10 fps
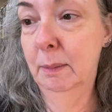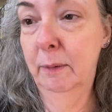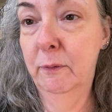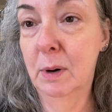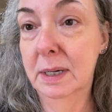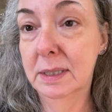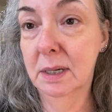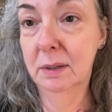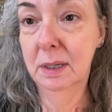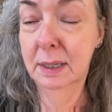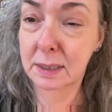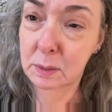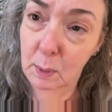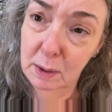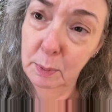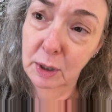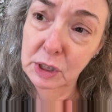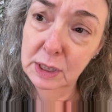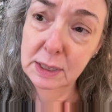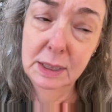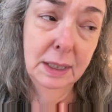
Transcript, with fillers: before I start the next sweater project.